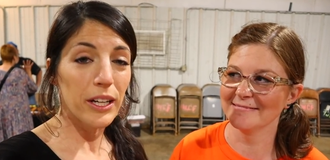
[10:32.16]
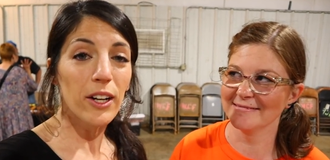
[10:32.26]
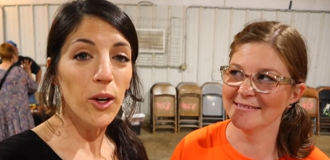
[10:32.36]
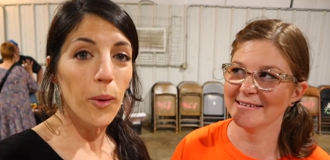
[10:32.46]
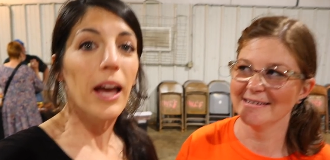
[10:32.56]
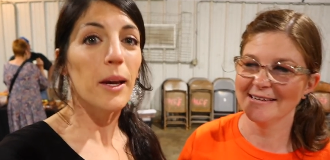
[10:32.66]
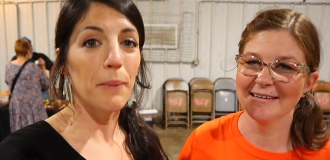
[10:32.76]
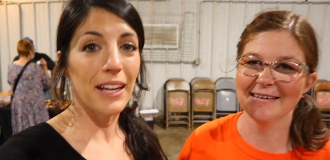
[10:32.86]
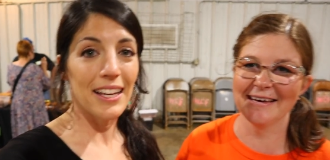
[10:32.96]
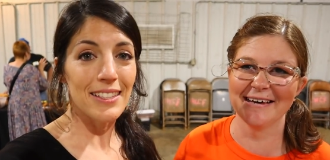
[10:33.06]
Speaker 1: real quick
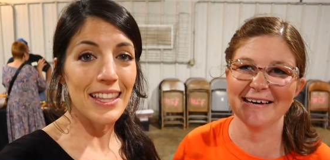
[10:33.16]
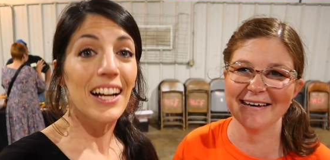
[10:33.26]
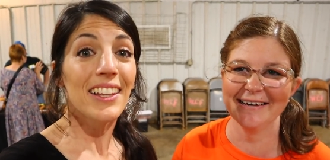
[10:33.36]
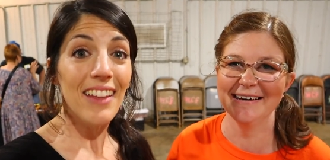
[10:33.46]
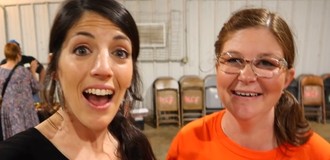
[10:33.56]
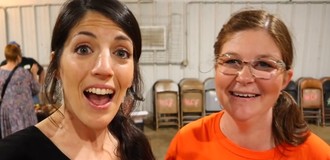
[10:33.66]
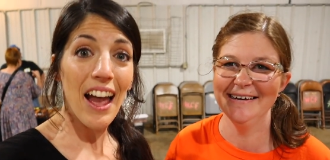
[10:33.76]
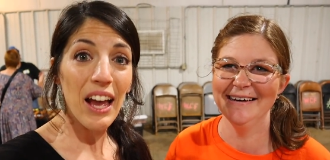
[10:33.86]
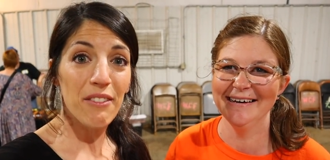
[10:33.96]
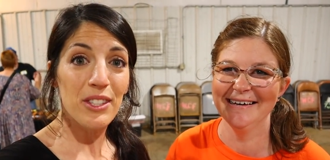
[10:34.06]
because their
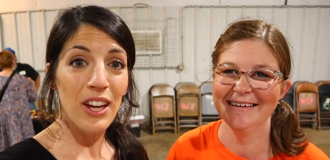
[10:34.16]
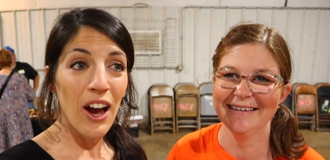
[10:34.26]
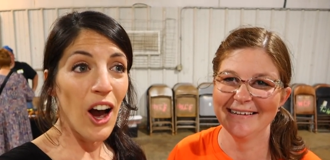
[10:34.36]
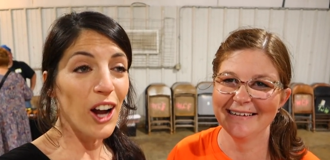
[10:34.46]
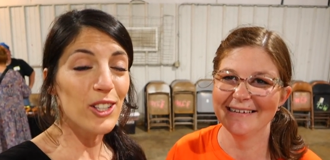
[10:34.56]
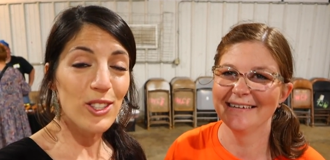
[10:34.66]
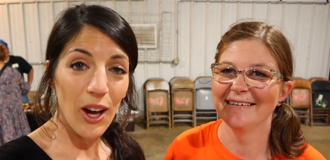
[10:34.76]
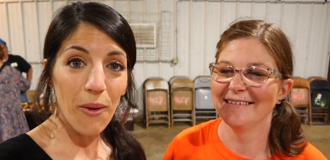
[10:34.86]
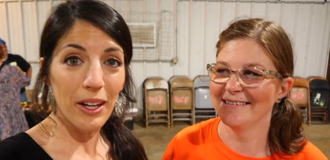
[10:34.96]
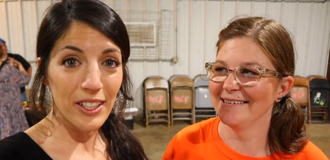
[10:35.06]
lives are
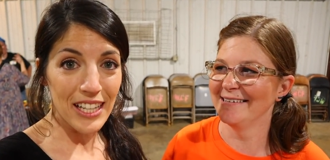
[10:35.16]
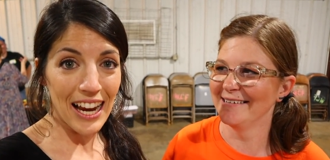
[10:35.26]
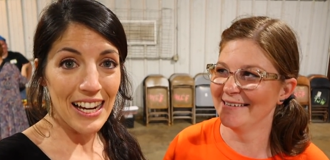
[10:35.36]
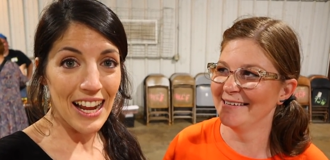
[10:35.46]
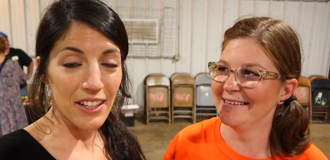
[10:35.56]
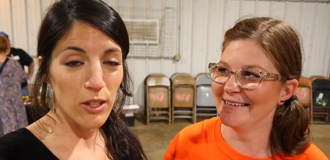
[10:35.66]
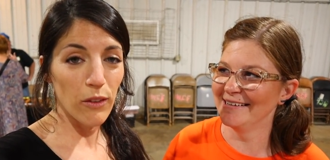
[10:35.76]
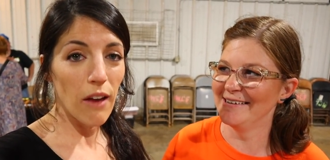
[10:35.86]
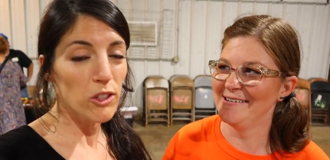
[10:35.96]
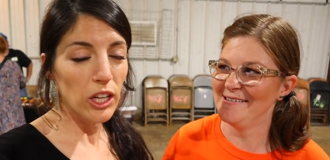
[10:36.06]
so entertaining. So if
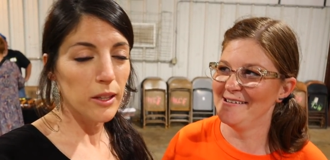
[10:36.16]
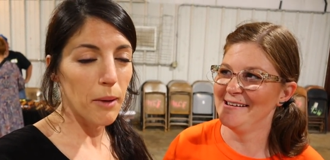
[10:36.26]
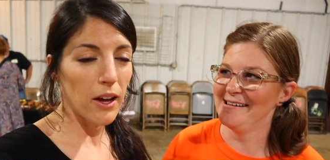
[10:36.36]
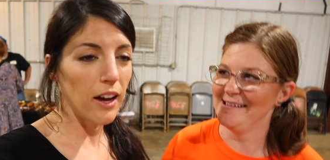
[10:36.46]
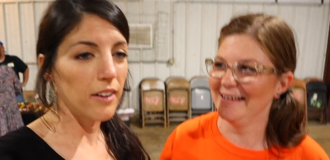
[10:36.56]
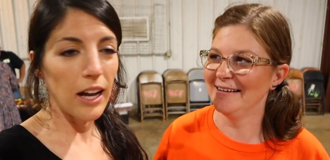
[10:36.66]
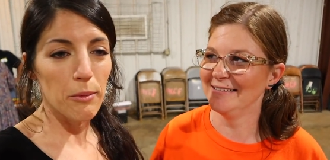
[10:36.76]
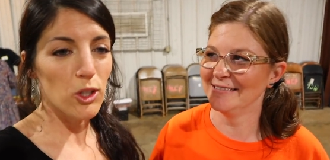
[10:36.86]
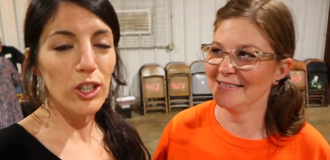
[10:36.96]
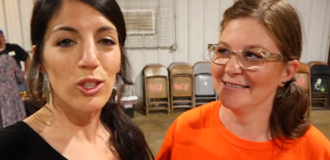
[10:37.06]
you haven't checked them out, I'm
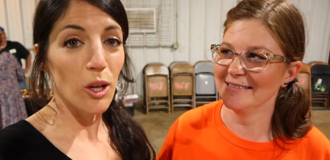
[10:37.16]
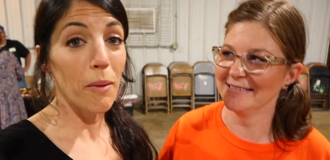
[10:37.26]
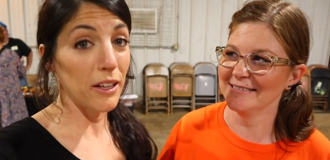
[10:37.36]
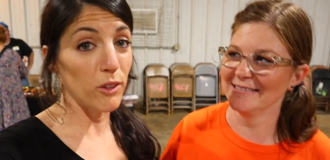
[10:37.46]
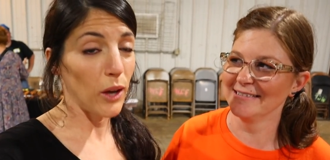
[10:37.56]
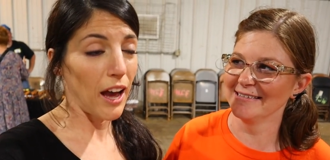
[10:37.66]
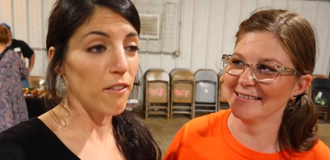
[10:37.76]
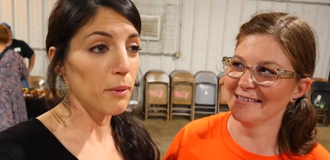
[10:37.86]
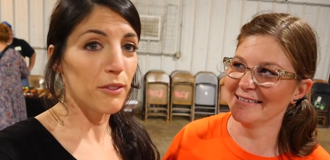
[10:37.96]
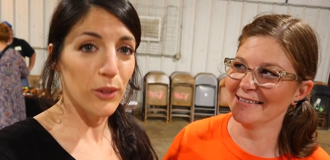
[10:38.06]
sure so many of you have,
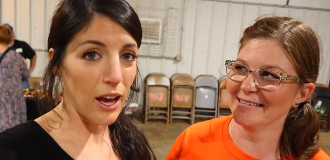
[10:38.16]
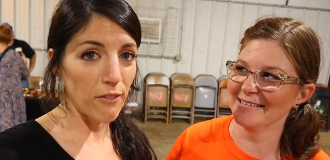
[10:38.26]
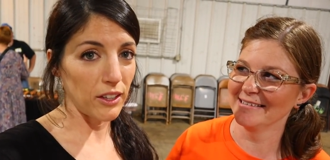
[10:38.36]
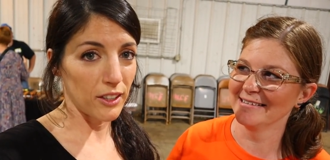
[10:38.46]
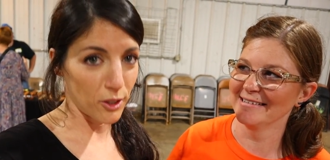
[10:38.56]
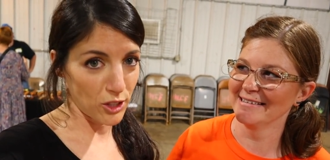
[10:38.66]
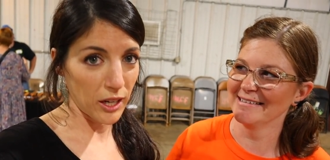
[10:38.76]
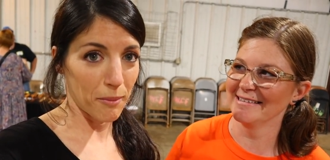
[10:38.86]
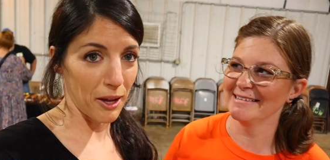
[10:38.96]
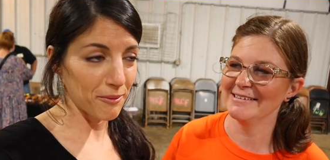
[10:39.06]
but if you haven't, go check
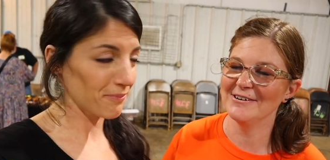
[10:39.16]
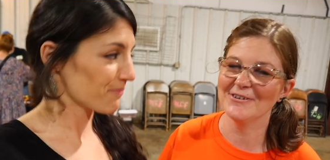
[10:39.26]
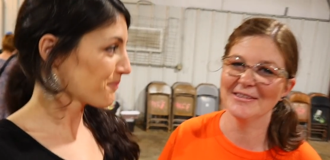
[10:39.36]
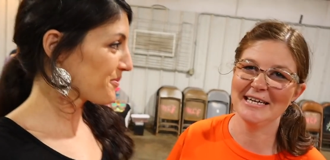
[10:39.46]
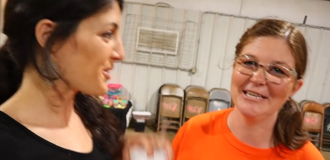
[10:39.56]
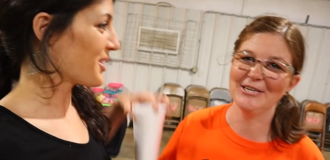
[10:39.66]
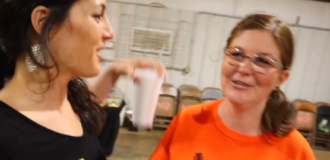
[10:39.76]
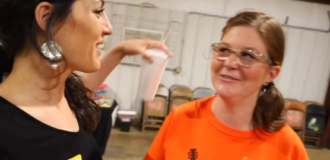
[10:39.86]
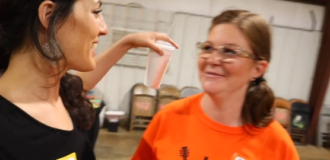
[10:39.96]
them out. Oh, thank you. So